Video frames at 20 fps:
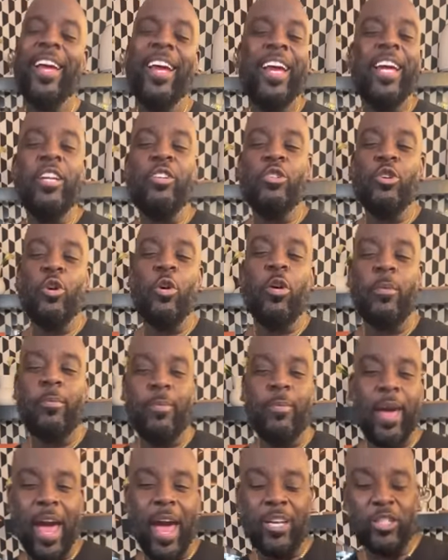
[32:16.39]
in your
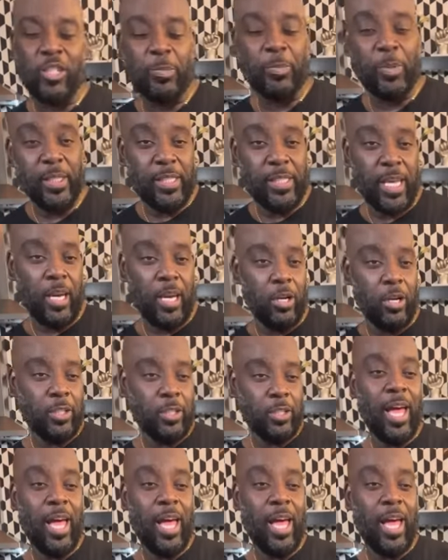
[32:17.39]
mashed potatoes.